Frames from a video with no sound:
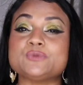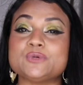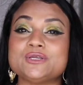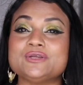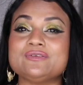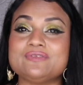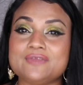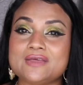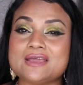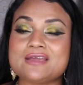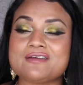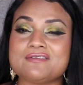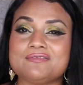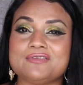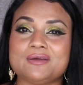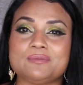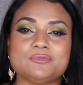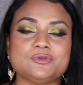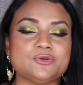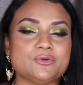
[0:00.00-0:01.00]
What do you think of
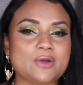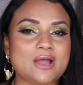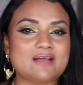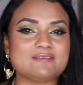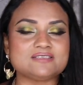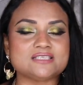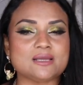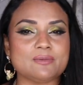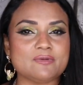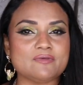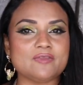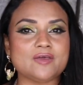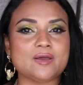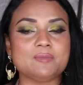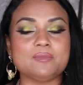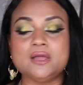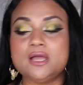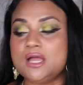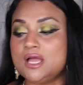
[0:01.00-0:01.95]
them? Do you have some of them?